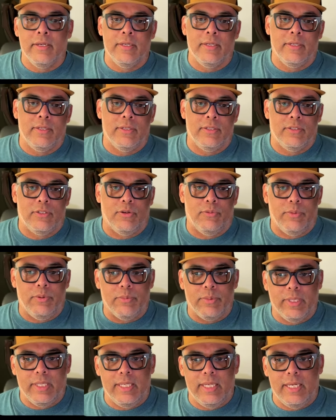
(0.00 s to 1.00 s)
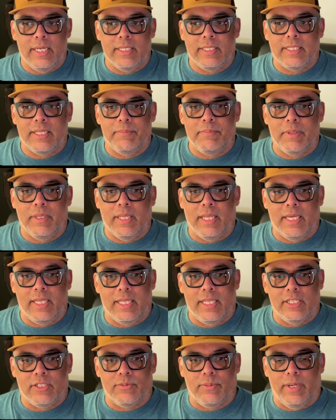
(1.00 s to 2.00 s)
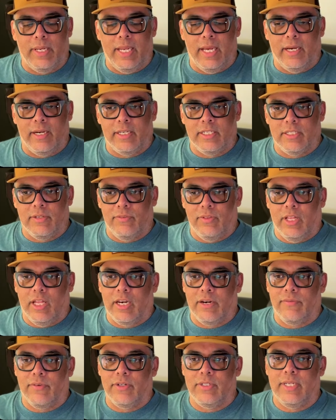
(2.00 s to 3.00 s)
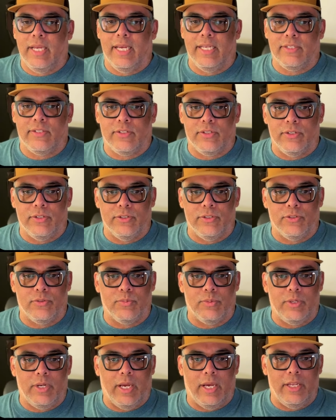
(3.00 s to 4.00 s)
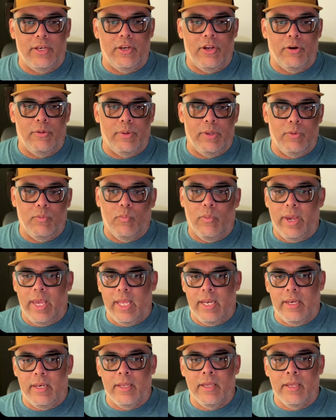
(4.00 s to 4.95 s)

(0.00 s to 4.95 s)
So we really needed something like this right now because a lot of our testers were not knowing when